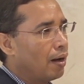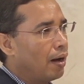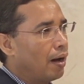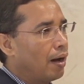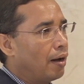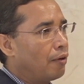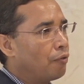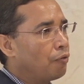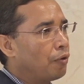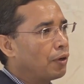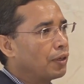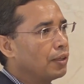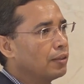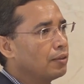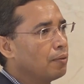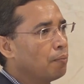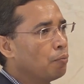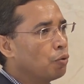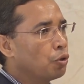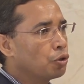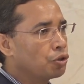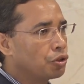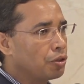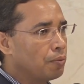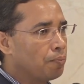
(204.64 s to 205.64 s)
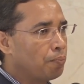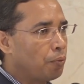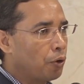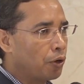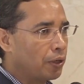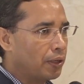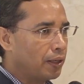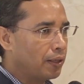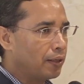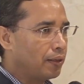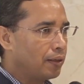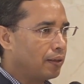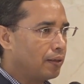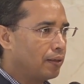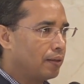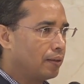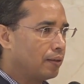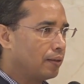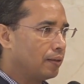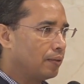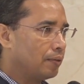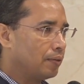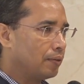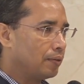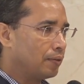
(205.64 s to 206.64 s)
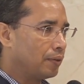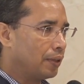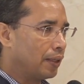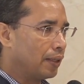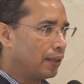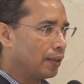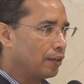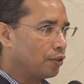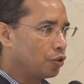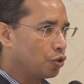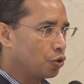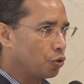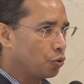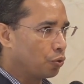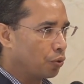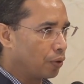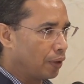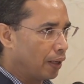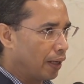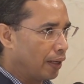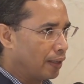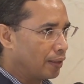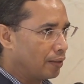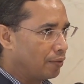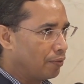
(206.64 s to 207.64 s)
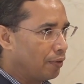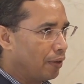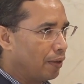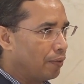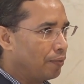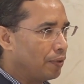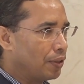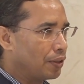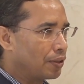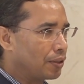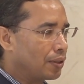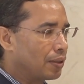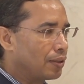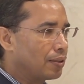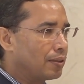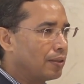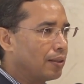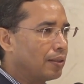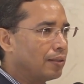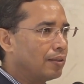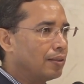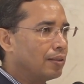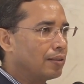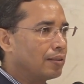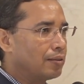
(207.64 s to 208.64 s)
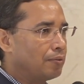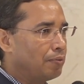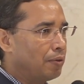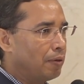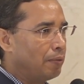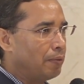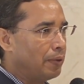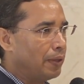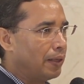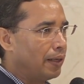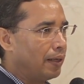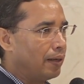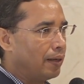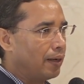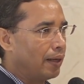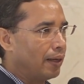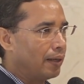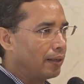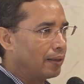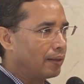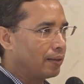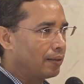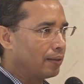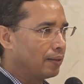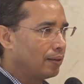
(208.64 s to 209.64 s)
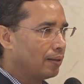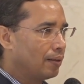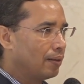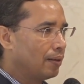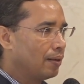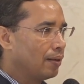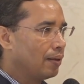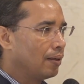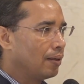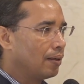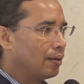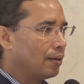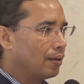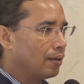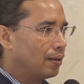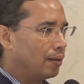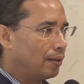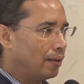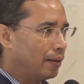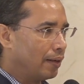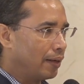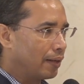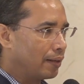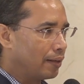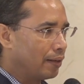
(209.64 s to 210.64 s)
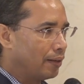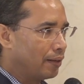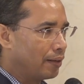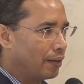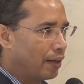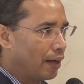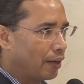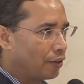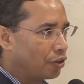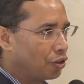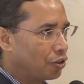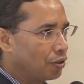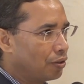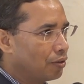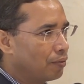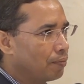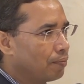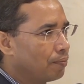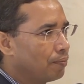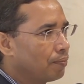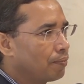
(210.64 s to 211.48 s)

And what is the most important thing in stroke, as we have discussed, that this will be a direct interaction.